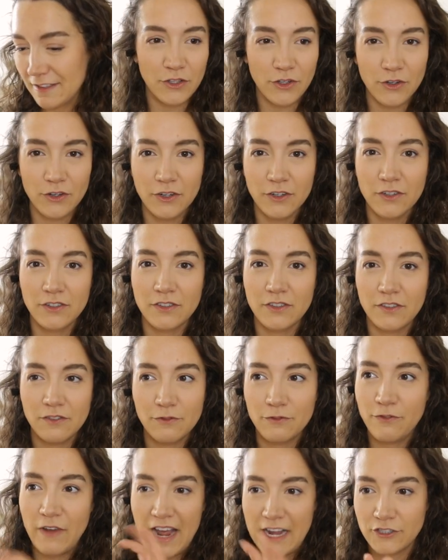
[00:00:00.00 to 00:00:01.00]
Your
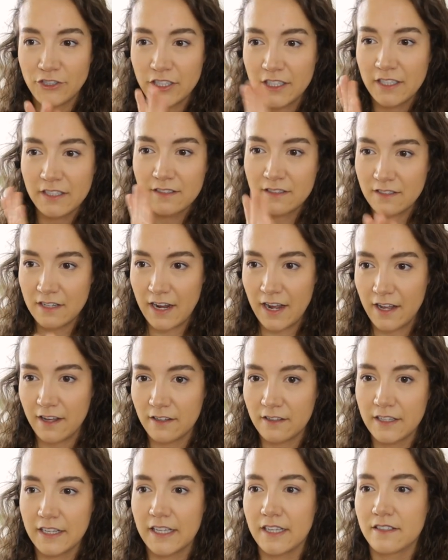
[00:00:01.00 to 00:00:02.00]
fashion and
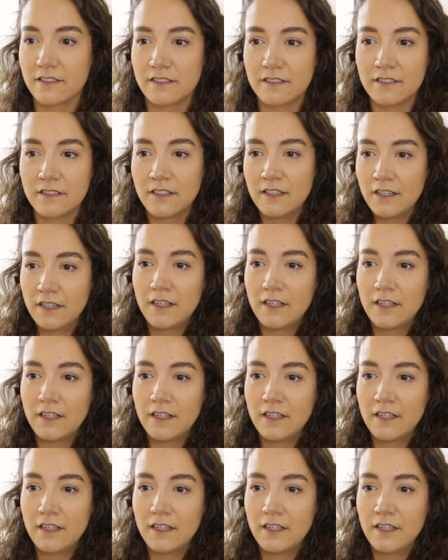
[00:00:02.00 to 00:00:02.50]
style is,